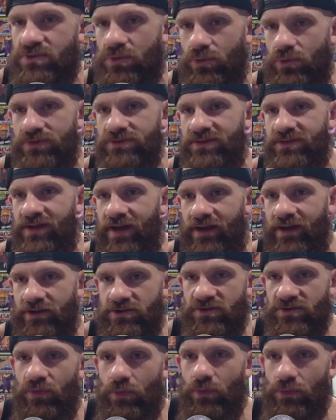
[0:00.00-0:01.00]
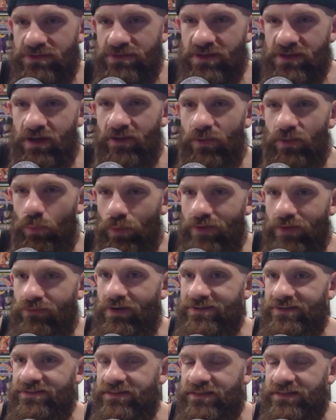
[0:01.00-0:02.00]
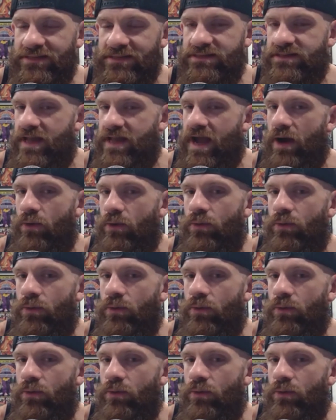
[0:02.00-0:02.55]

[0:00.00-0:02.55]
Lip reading: or is it kind of just focusing on the way wrestling is now?